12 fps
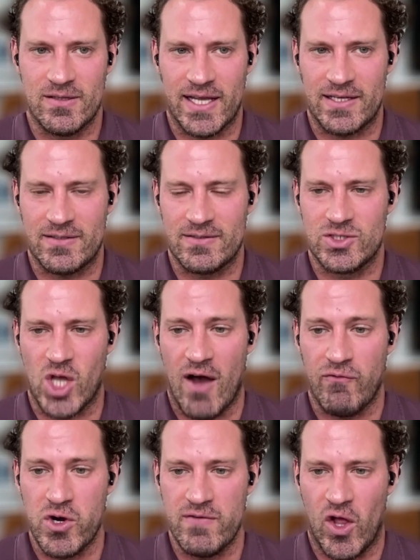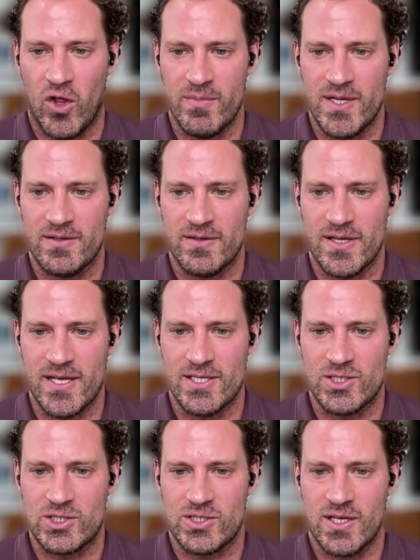like software development
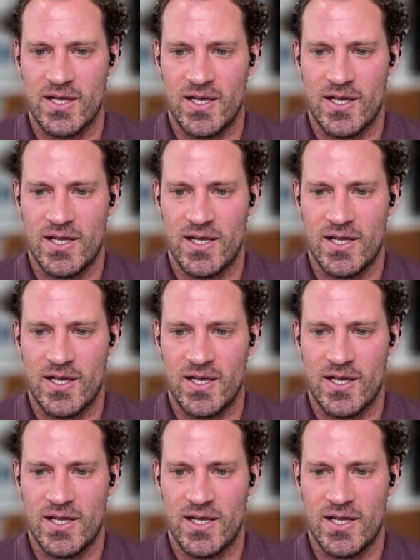is,